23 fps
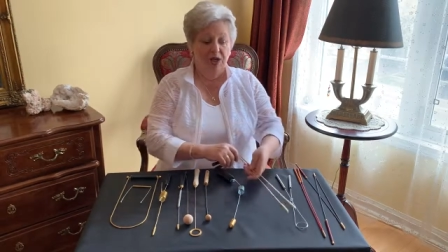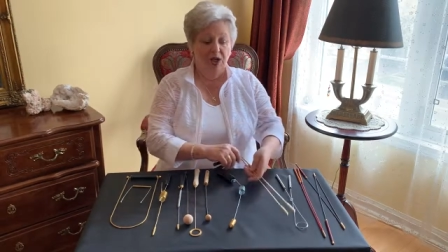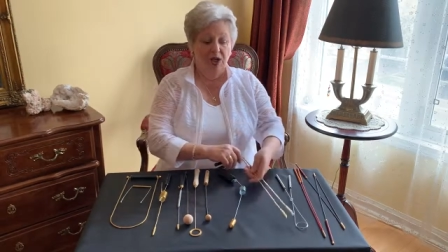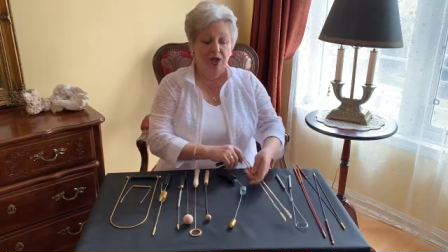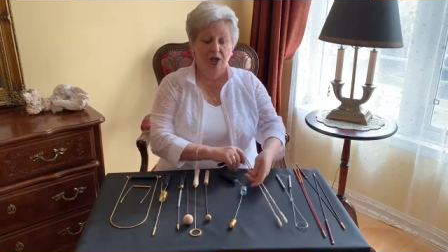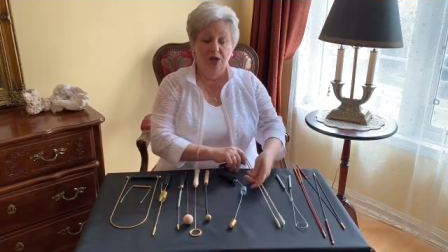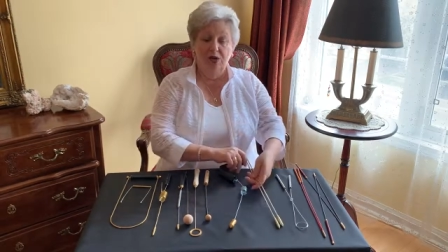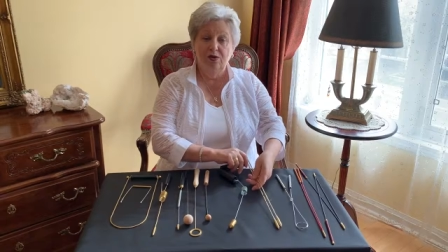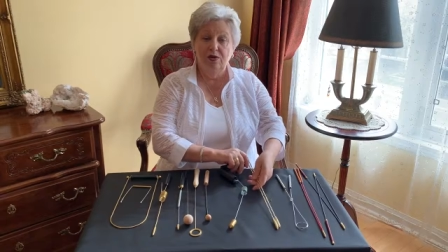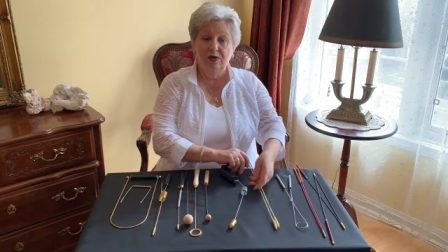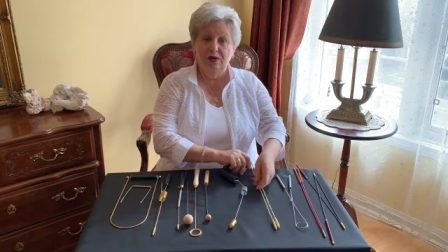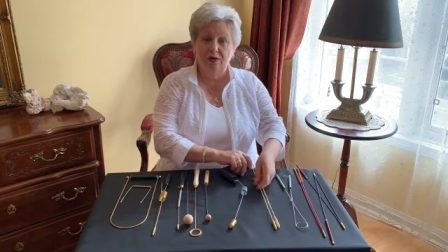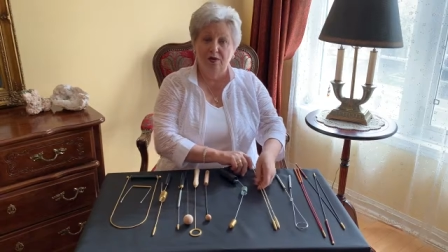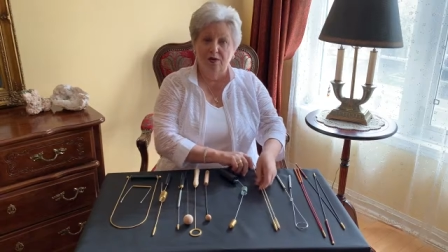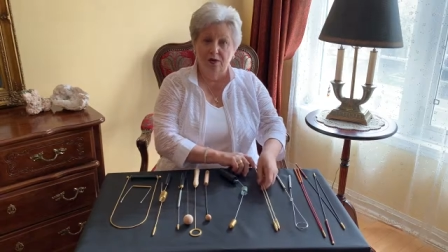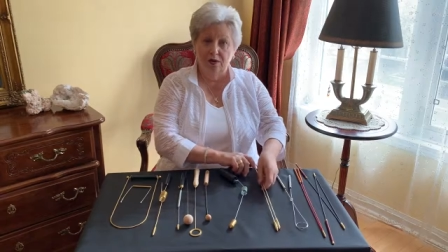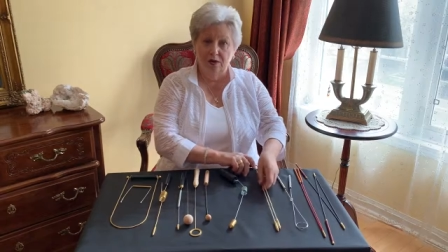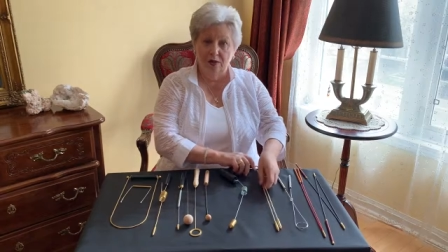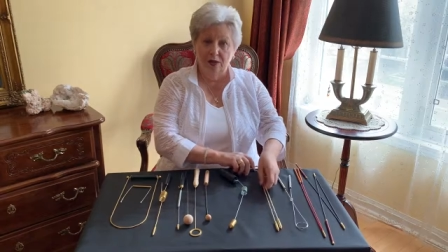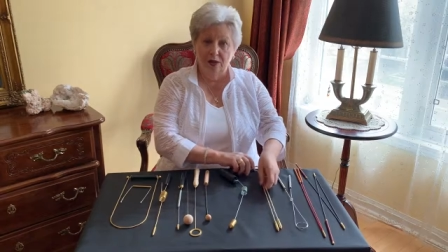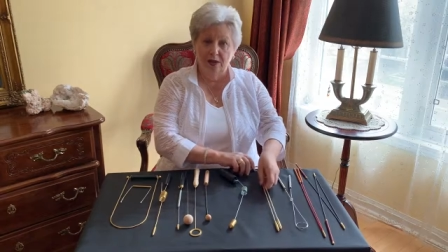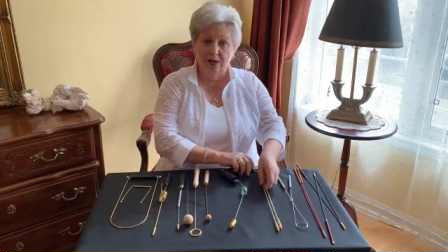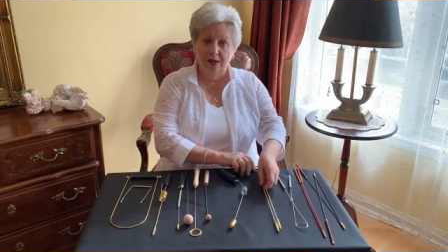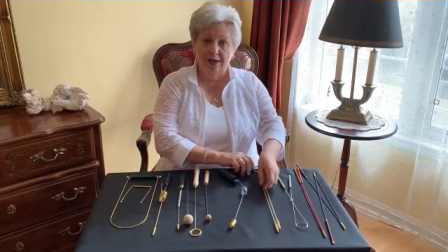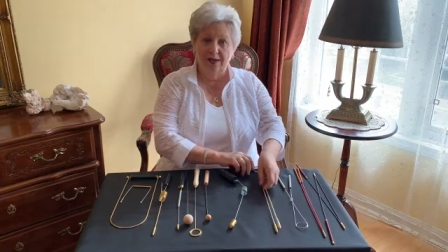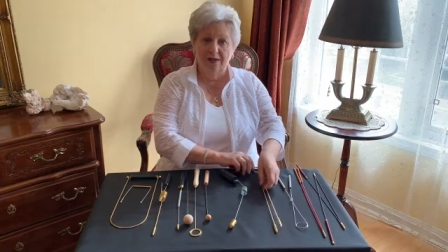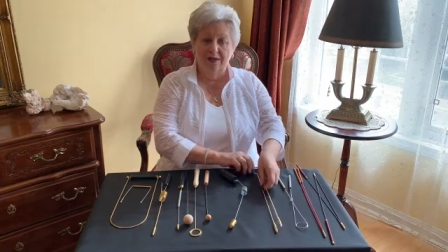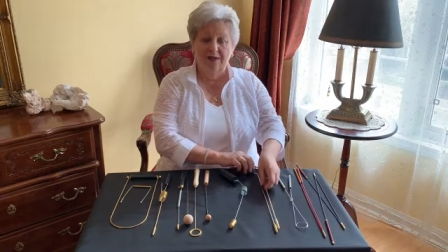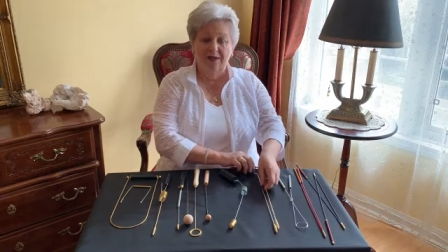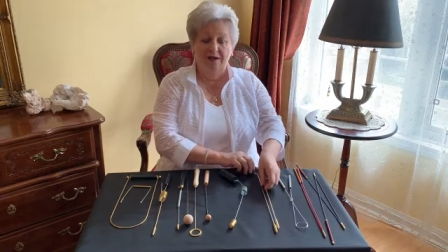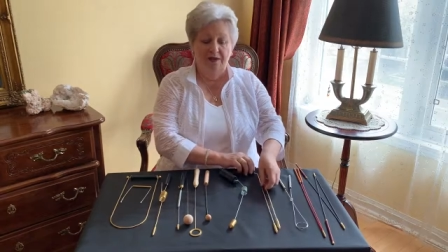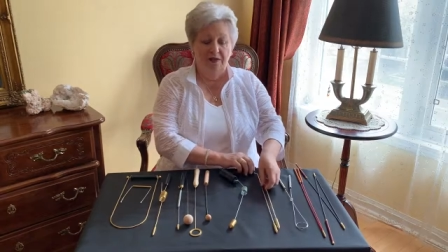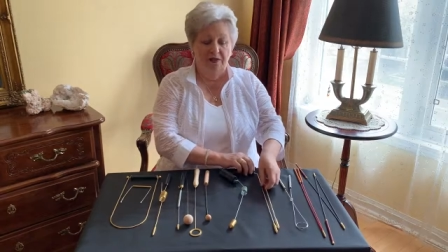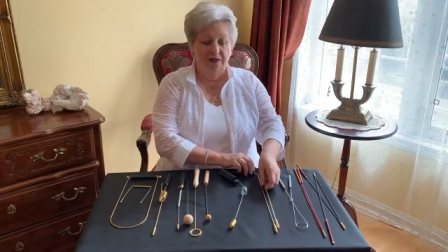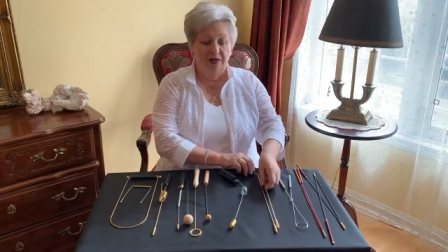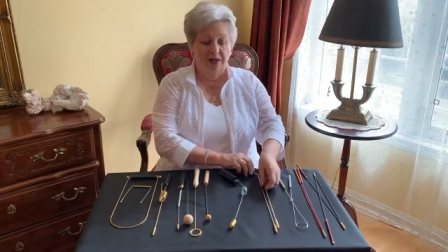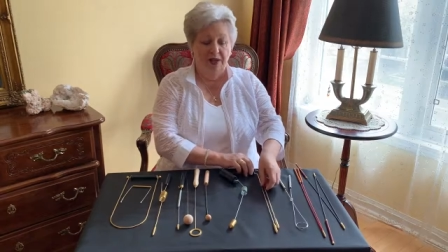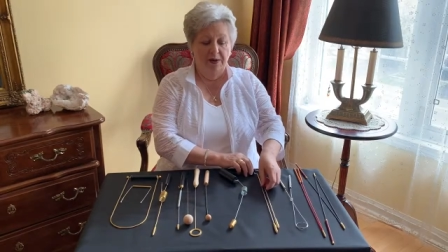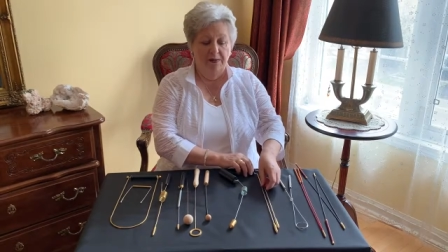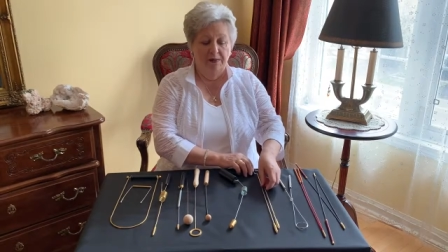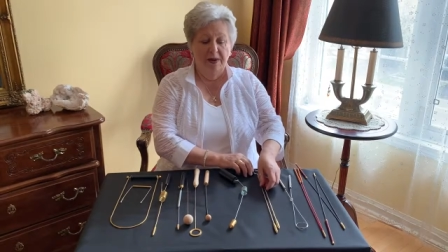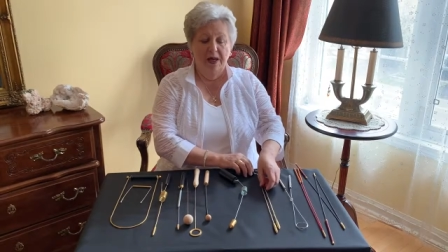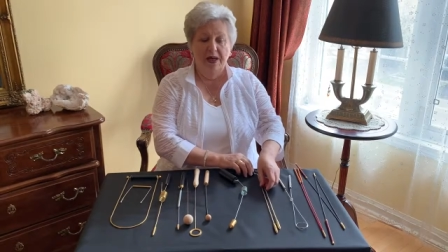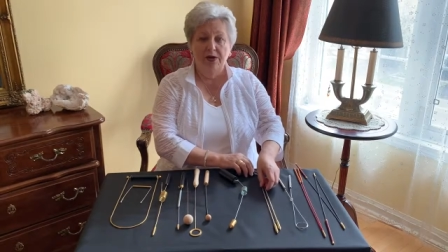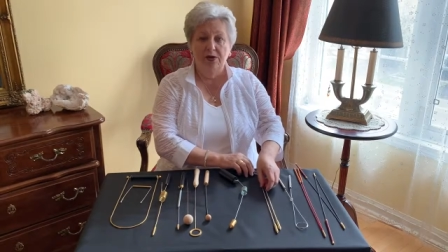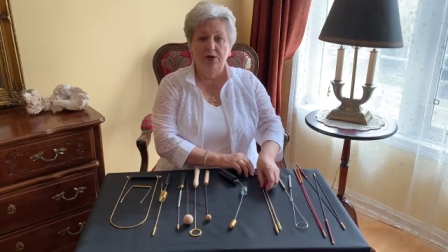useful
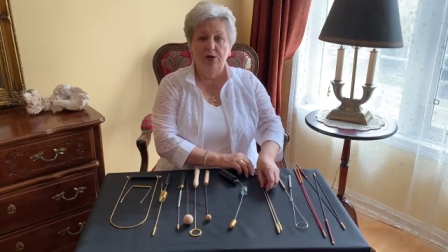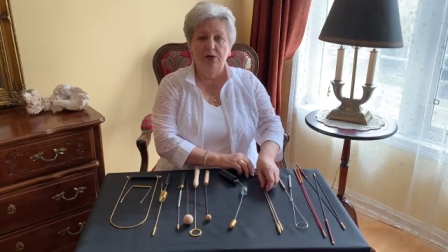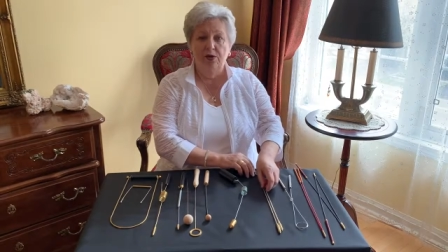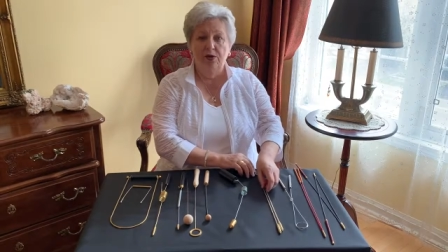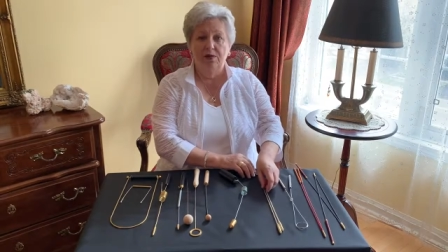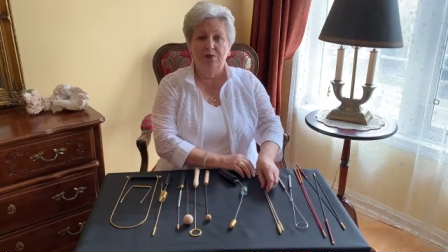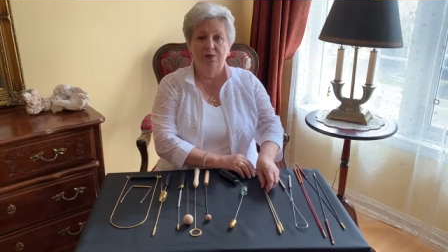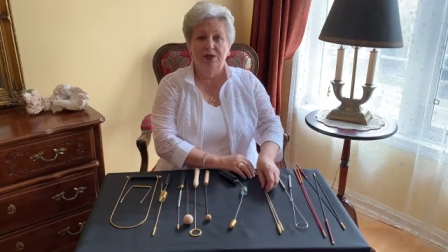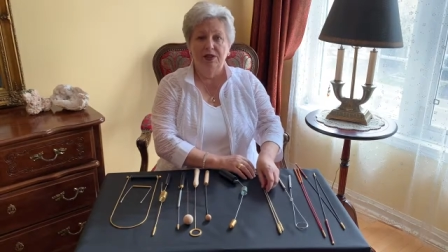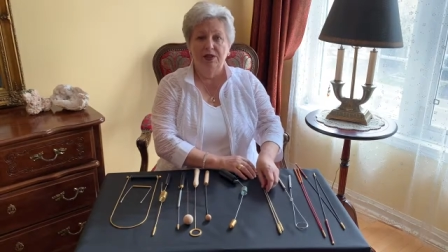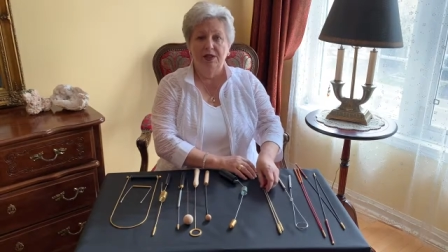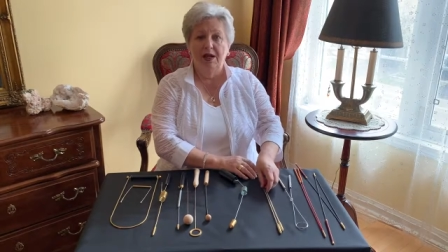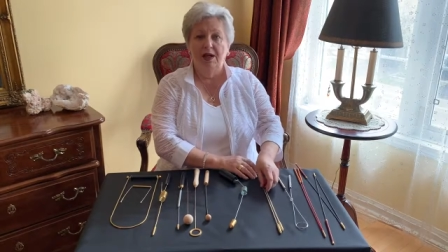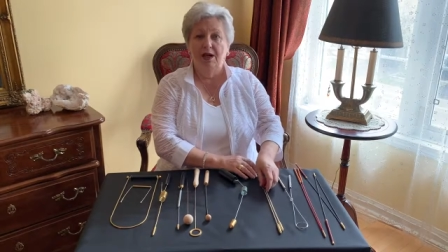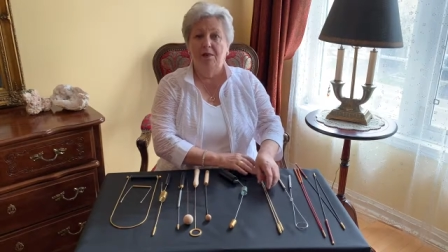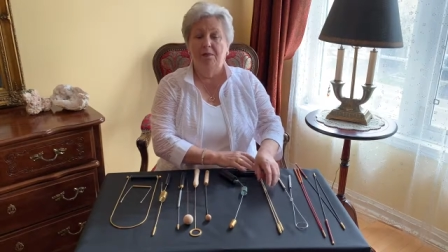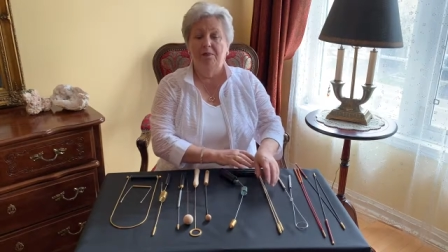than pendulums